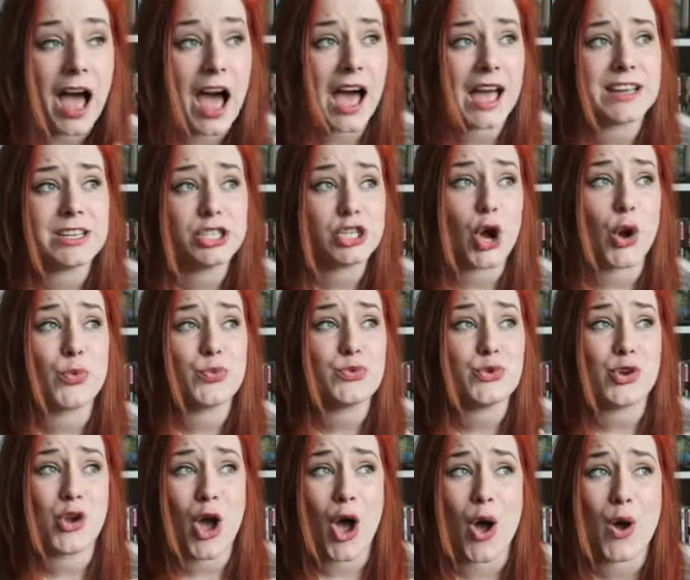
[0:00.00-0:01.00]
I
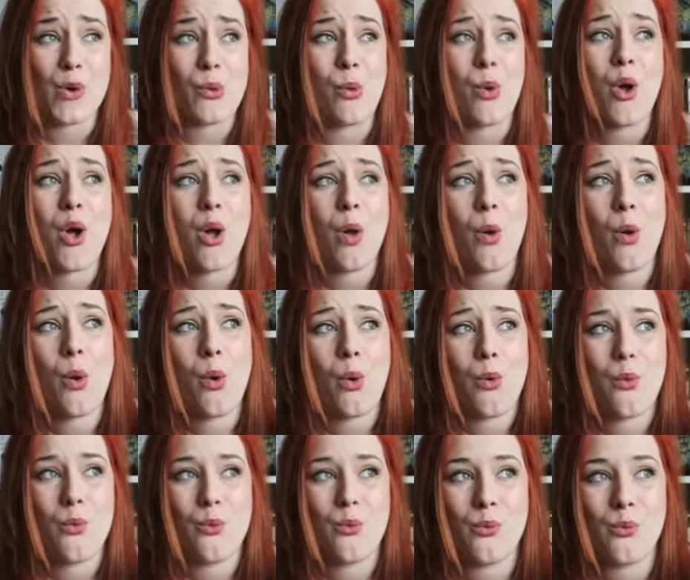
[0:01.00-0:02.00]
don't know
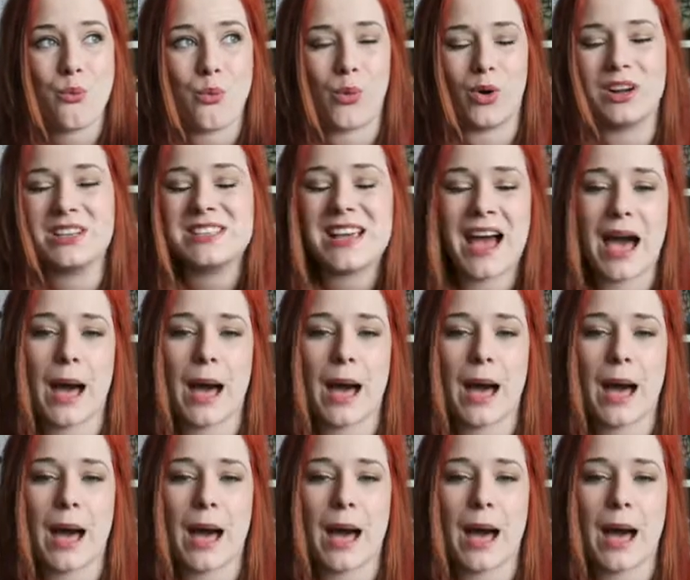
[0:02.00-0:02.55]
what